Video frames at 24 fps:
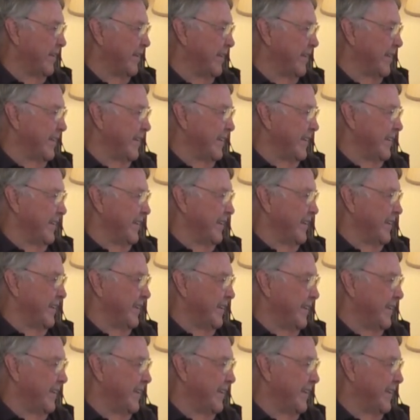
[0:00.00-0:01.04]

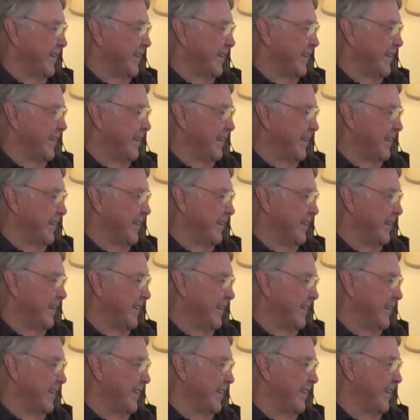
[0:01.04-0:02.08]

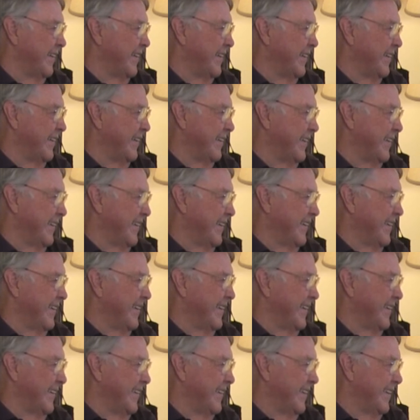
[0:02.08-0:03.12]

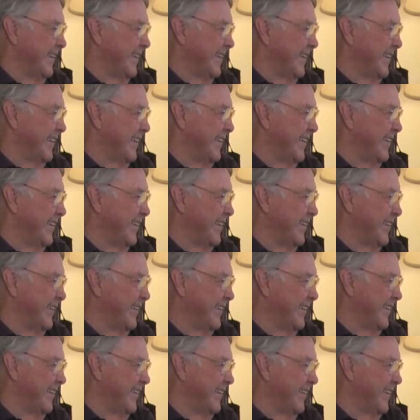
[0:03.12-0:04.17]

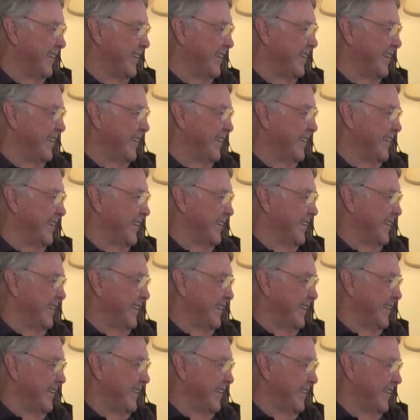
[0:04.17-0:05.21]

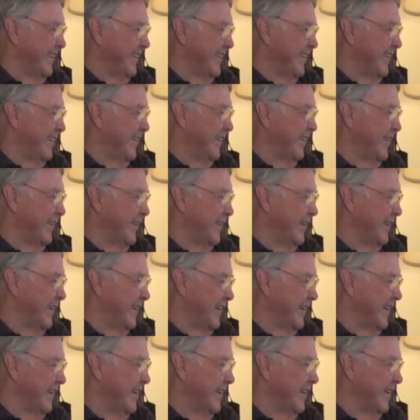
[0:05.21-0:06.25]

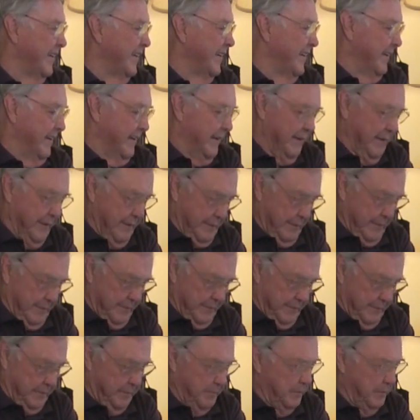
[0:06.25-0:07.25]
This person isn't speaking.